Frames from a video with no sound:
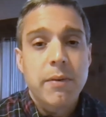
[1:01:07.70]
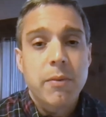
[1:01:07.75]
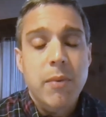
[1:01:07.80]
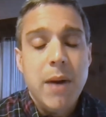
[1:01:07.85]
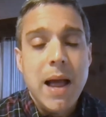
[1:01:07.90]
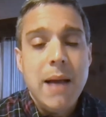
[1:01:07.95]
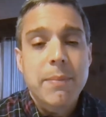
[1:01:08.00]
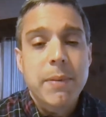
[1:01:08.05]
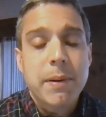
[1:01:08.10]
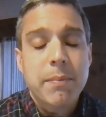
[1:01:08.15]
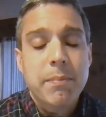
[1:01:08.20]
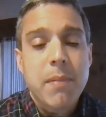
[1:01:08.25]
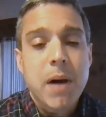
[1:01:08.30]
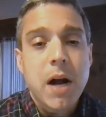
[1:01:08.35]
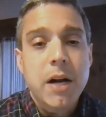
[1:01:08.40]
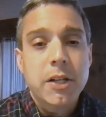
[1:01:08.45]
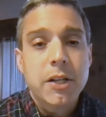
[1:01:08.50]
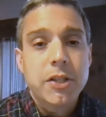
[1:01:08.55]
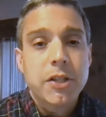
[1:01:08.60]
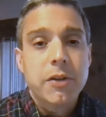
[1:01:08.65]
a rapid
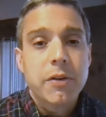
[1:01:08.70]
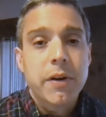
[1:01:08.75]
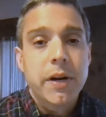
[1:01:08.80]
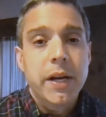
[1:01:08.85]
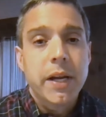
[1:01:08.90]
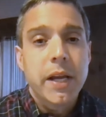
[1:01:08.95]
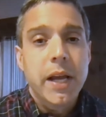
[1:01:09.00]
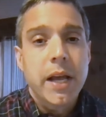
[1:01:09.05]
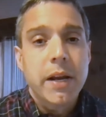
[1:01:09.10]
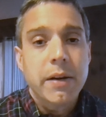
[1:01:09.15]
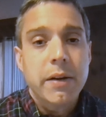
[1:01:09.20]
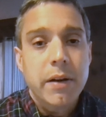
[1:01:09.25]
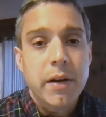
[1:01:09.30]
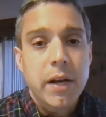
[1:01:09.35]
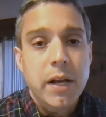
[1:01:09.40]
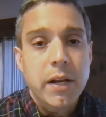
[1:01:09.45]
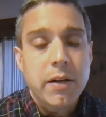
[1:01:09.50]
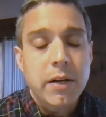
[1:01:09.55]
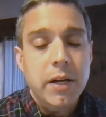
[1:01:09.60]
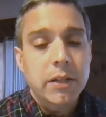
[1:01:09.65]
monitoring and
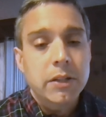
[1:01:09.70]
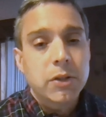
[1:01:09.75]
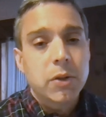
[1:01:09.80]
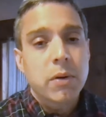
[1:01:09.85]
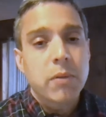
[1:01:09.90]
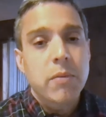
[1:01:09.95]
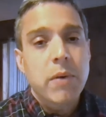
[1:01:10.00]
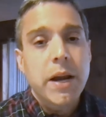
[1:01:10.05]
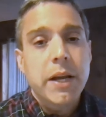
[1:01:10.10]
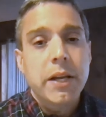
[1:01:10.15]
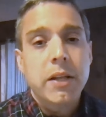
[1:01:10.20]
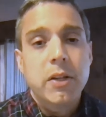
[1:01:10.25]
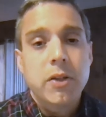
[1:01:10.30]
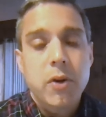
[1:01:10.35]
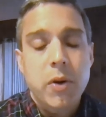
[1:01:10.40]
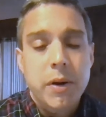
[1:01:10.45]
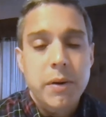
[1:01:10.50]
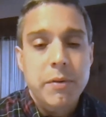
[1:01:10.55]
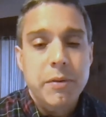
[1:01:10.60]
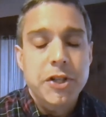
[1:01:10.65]
sort of
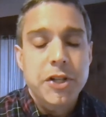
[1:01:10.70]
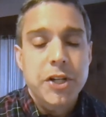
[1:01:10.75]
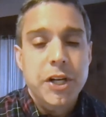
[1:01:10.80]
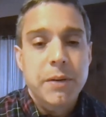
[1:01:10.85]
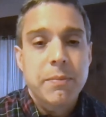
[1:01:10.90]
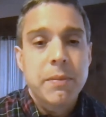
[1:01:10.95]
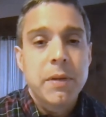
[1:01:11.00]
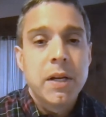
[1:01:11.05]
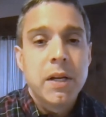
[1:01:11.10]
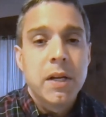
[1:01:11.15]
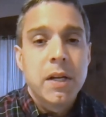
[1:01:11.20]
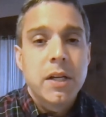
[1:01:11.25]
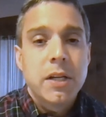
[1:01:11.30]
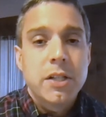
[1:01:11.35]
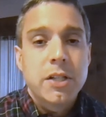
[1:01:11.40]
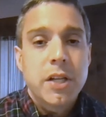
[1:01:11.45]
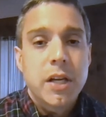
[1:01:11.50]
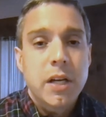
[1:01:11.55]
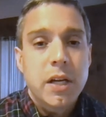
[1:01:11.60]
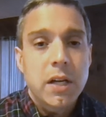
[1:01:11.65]
regulatory regime
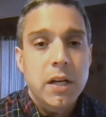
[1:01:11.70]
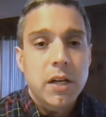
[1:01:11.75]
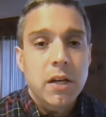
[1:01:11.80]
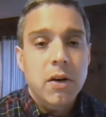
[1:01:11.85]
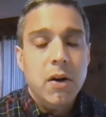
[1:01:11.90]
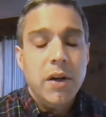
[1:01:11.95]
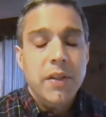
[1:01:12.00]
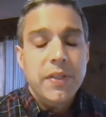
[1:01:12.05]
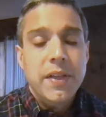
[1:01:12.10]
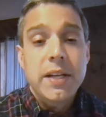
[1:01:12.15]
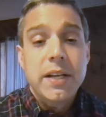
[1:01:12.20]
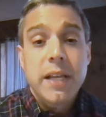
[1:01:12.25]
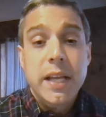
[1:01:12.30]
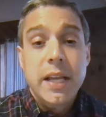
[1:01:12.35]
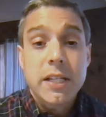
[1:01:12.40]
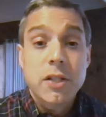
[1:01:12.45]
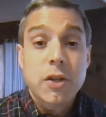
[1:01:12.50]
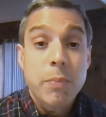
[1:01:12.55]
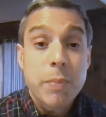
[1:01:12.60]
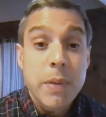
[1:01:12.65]
to
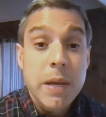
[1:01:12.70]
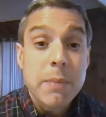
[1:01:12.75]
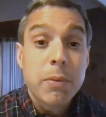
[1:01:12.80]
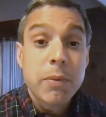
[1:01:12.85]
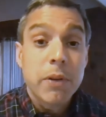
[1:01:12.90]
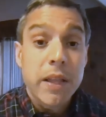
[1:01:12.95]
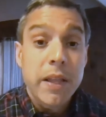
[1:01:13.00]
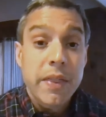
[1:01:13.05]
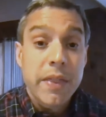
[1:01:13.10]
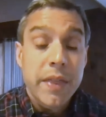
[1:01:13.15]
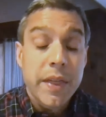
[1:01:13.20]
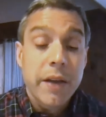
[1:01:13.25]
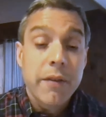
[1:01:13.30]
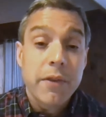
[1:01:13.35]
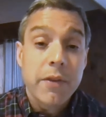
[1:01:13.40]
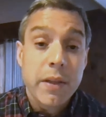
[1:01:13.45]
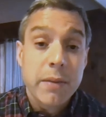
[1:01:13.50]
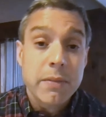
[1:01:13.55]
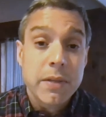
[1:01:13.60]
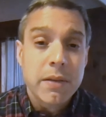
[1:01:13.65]
authenticate so people can think
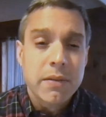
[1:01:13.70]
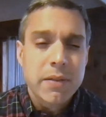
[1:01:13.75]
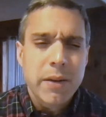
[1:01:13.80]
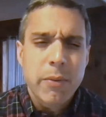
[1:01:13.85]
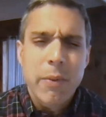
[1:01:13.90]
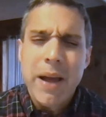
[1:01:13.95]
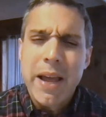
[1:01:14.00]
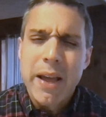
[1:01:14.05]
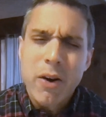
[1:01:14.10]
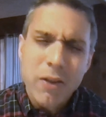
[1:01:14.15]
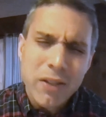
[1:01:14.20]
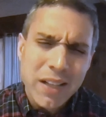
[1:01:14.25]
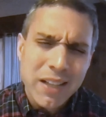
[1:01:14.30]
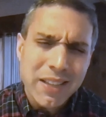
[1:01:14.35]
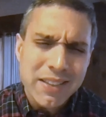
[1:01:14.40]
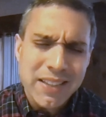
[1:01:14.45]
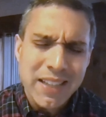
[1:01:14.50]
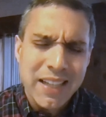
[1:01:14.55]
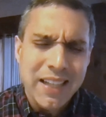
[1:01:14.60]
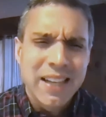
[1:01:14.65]
for themselves and say, wait, hold on
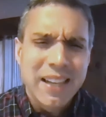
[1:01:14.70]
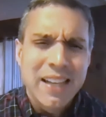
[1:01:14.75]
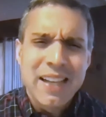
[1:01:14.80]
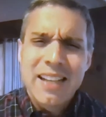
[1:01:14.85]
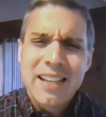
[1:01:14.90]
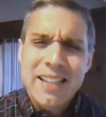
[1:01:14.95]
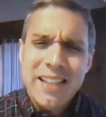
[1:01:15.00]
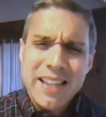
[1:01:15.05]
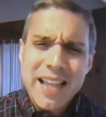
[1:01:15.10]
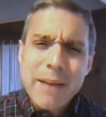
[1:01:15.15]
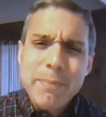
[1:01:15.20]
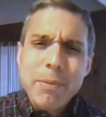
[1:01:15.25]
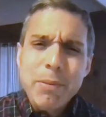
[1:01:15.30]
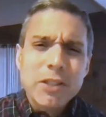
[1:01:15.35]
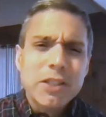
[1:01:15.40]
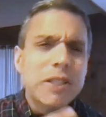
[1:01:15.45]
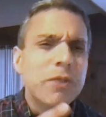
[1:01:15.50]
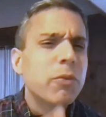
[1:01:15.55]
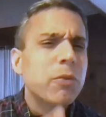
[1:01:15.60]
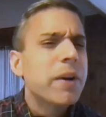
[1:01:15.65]
a sec. Did that
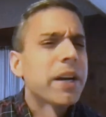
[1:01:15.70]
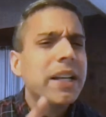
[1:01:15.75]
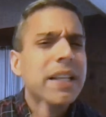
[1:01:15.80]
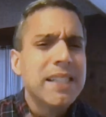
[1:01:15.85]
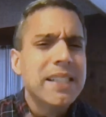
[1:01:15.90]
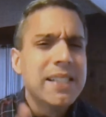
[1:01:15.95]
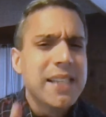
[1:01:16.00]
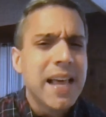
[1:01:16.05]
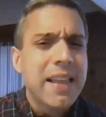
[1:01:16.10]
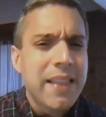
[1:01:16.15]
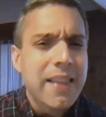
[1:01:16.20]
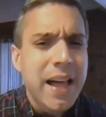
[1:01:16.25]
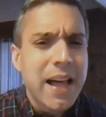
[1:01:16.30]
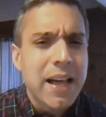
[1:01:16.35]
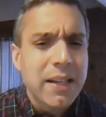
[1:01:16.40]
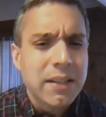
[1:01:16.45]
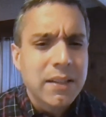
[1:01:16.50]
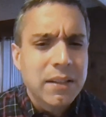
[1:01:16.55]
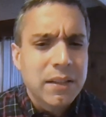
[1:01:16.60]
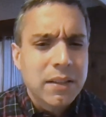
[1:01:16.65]
person really say
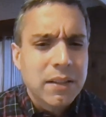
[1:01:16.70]
that?